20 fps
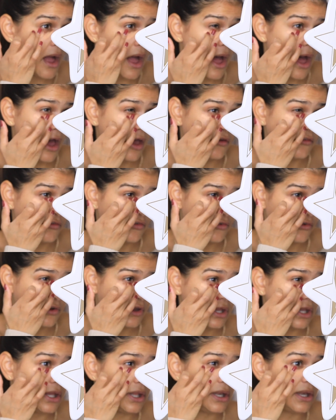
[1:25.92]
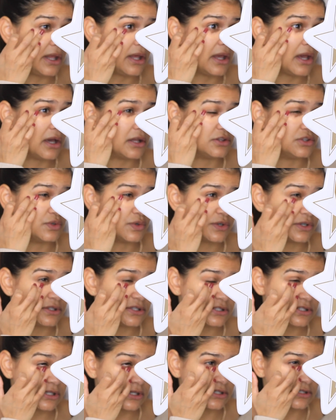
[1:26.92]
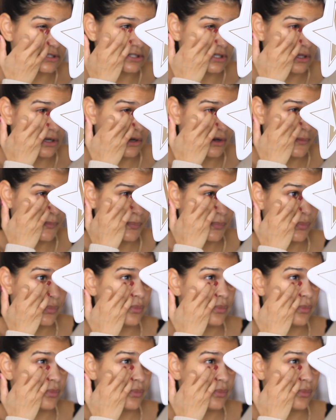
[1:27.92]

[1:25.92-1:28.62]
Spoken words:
I really adore this concealer.